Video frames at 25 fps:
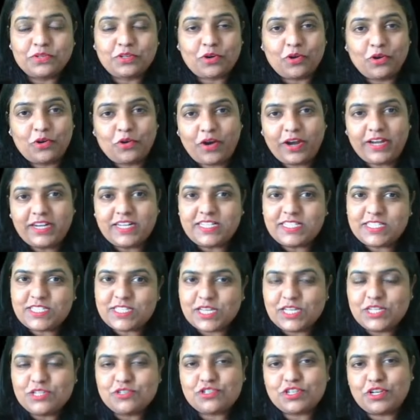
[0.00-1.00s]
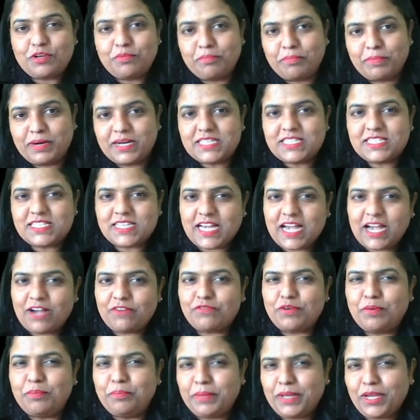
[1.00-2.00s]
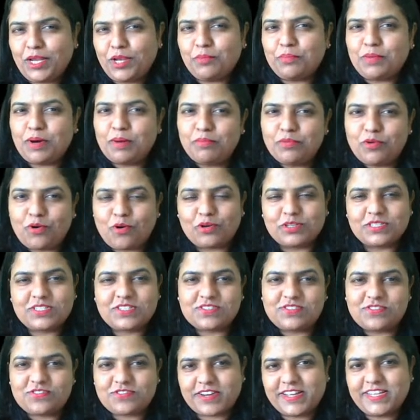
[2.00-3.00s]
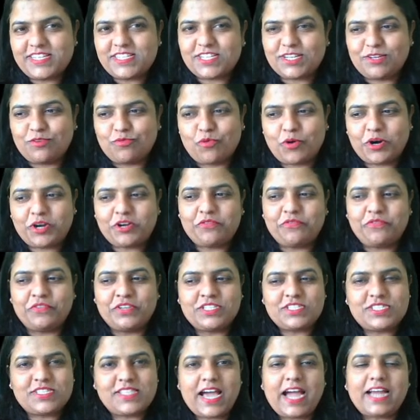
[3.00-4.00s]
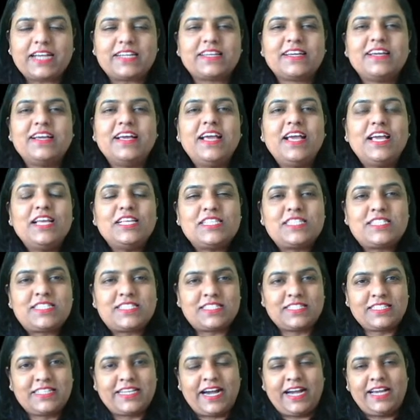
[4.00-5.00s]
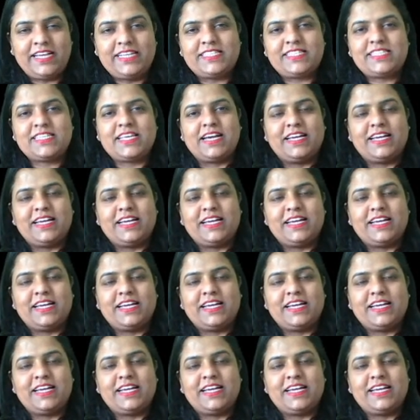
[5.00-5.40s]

colloidal solution must have a minimum concentration. What is that? Guys,